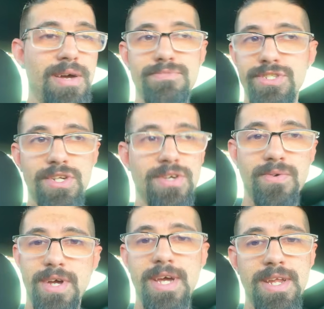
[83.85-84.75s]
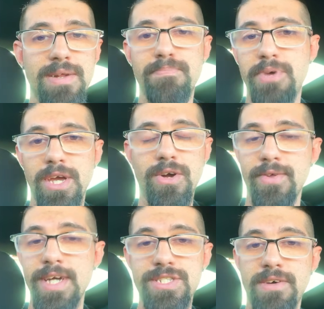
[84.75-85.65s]
I'm just gonna go ahead and pick all
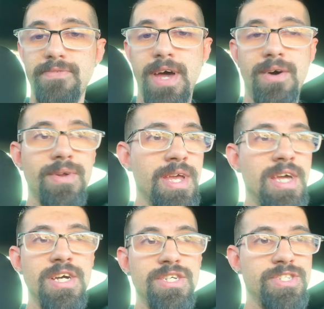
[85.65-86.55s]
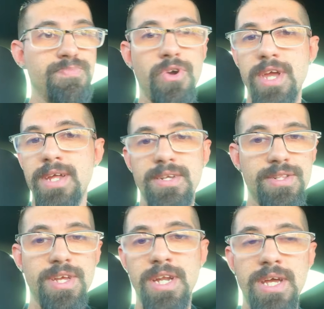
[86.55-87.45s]
that stuff out, spray it,
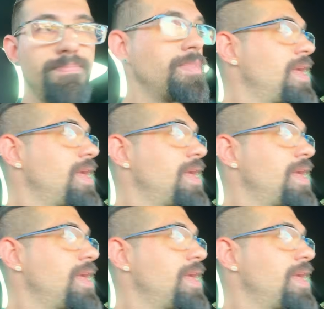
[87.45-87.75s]
clean it.